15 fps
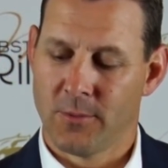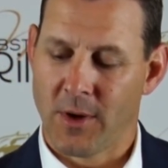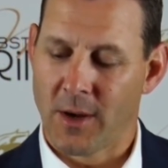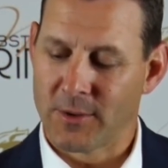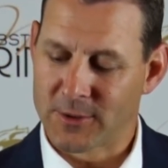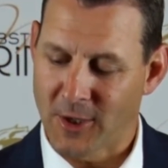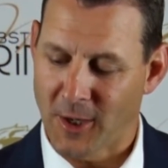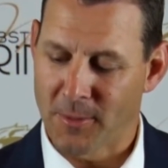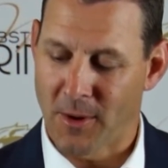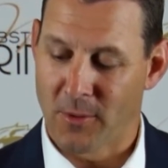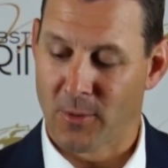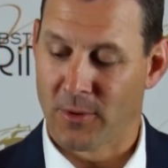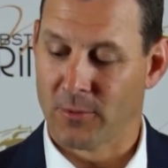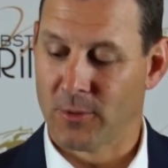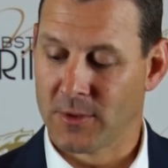always talk about
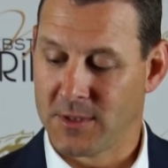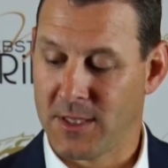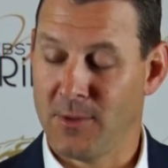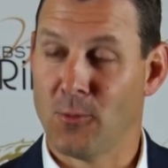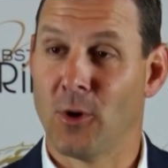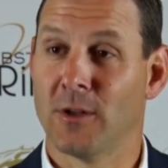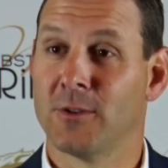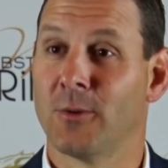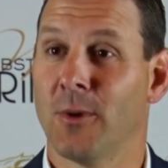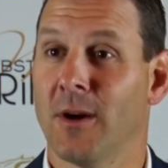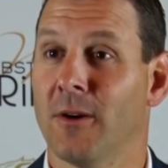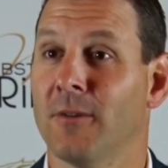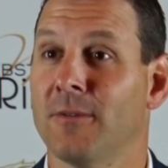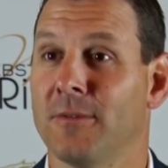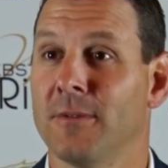we're team
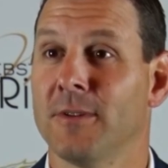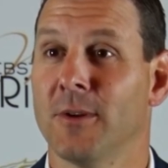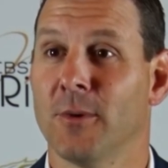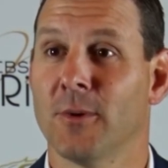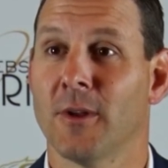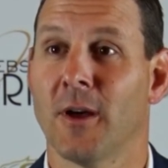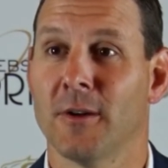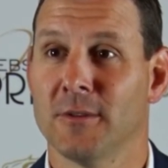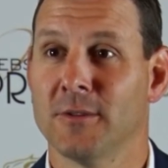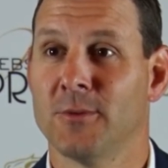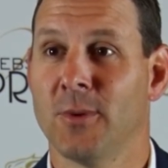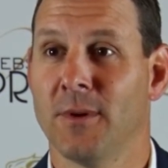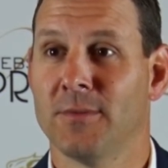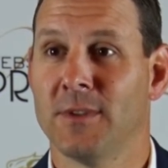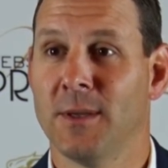112. You know, we're
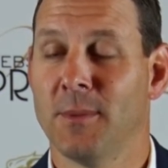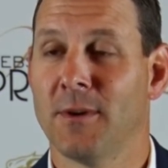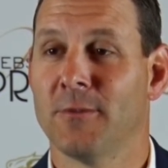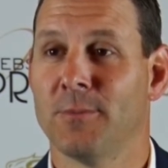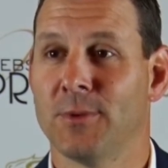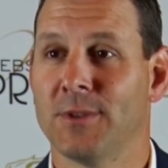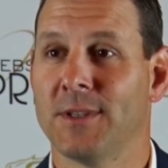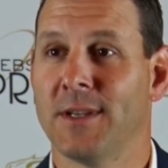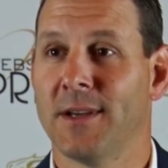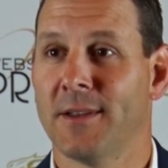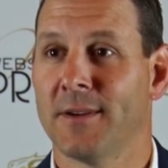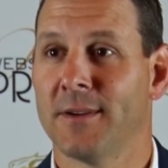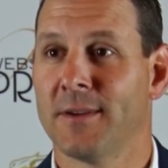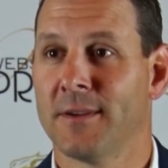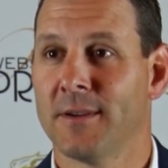112th team ever put
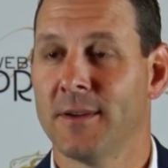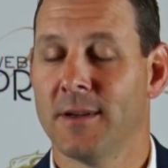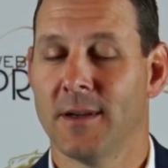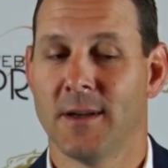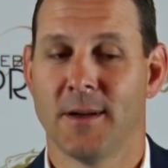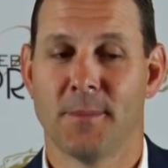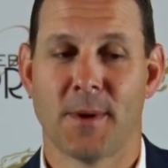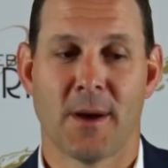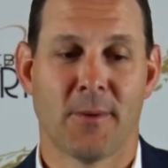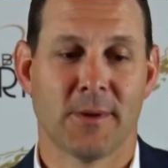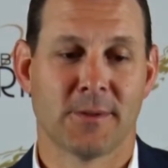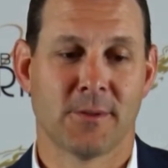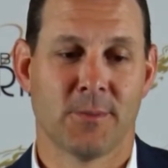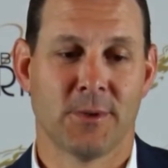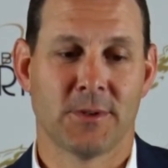together by
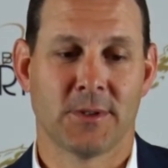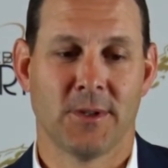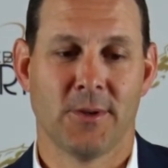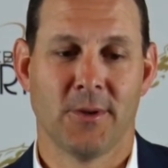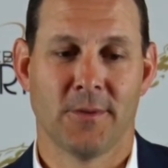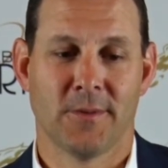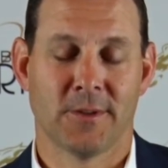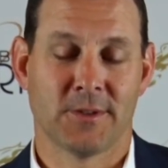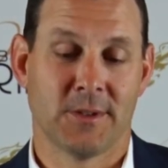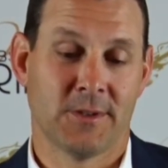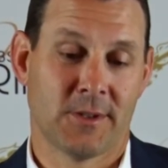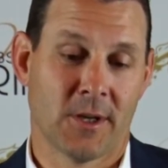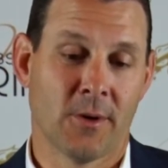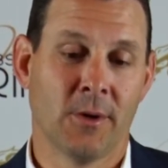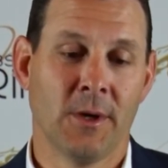Western Michigan University.
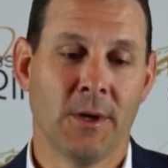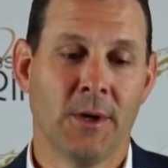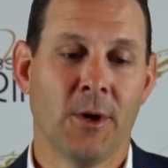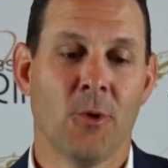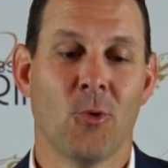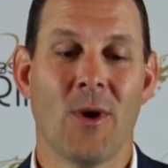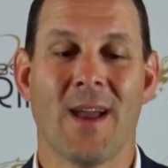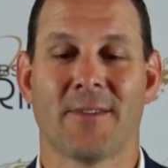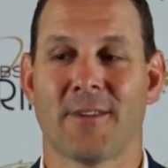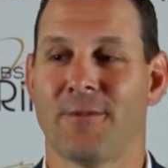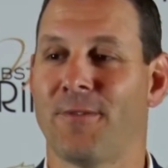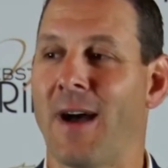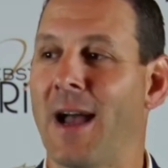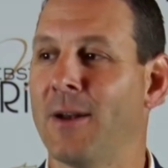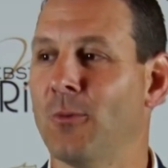So we have to
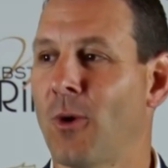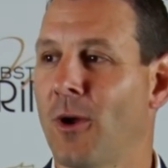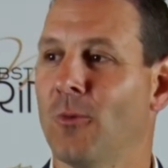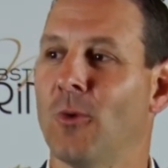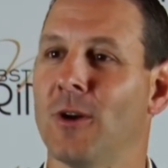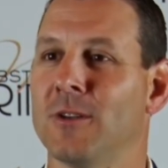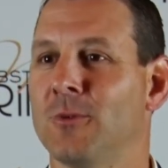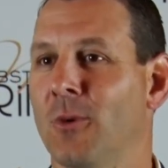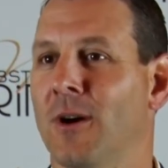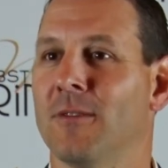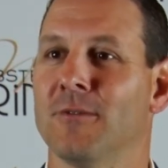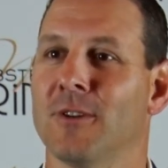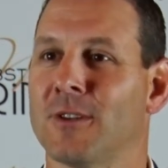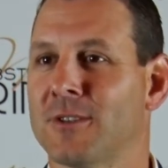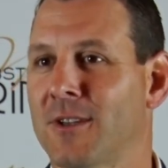find what
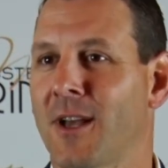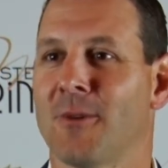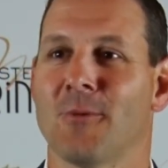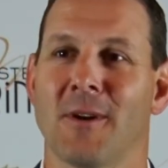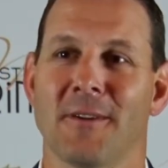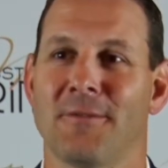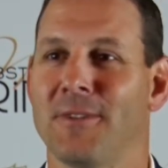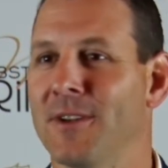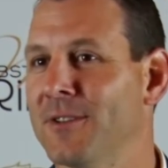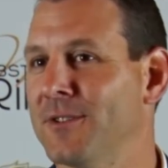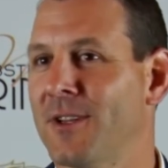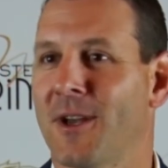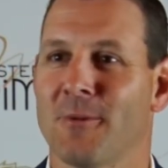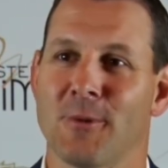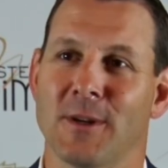112 looks like, what it feels
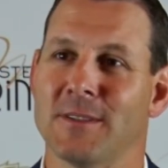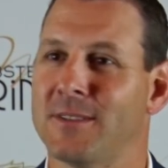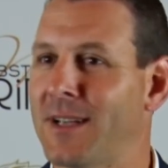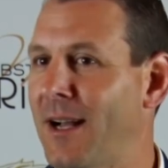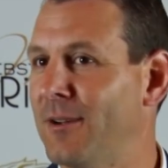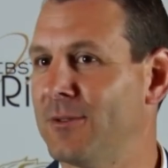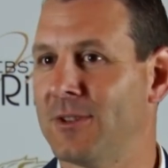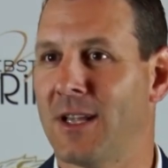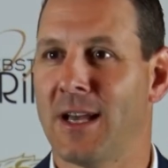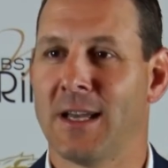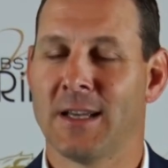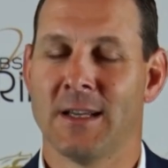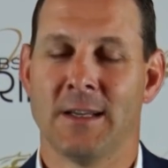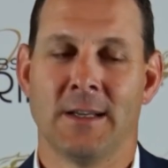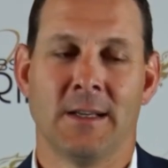like, what it sounds
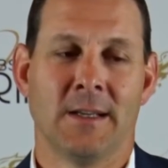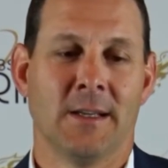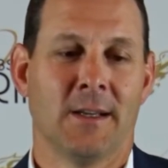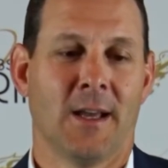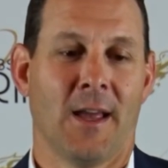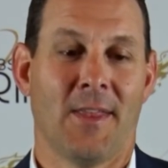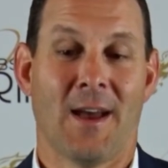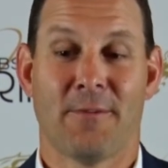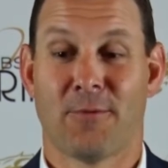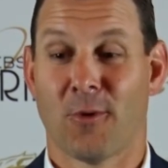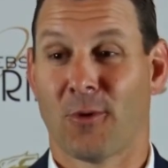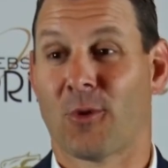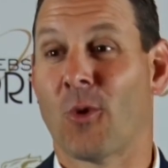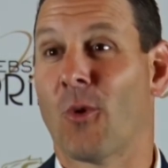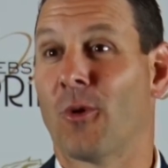like. And that
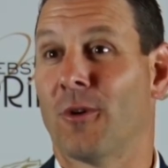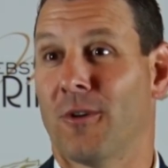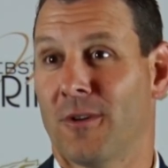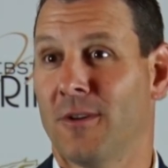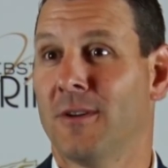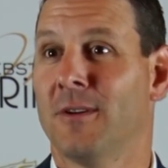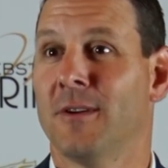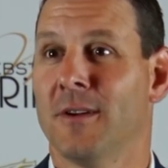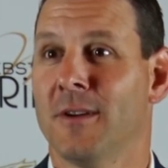fourth quarter